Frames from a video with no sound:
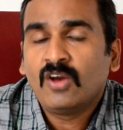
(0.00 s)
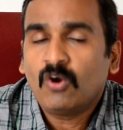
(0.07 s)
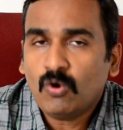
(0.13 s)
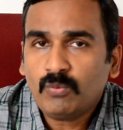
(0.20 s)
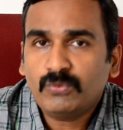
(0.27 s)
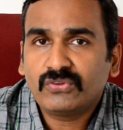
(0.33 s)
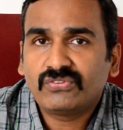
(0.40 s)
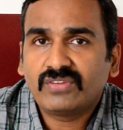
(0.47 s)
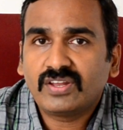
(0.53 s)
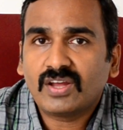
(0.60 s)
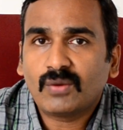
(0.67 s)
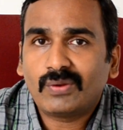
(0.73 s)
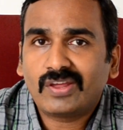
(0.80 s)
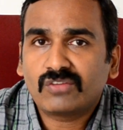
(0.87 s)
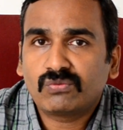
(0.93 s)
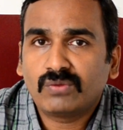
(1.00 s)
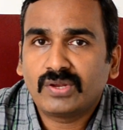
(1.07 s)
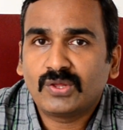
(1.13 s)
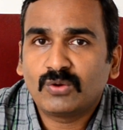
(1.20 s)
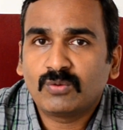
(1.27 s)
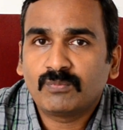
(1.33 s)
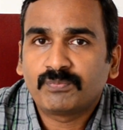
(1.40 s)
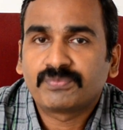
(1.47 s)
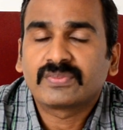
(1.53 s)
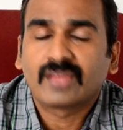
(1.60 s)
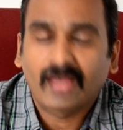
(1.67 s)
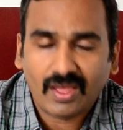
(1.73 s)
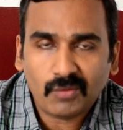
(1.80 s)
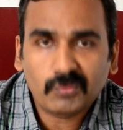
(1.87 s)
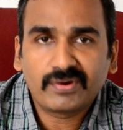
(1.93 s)
Hope to see you in our next video.
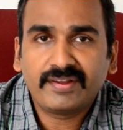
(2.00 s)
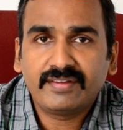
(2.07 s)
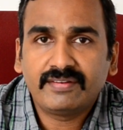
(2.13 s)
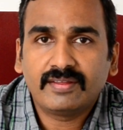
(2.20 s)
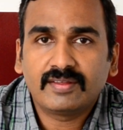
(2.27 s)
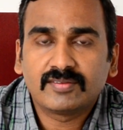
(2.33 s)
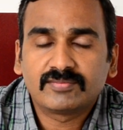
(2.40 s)
Have a great day.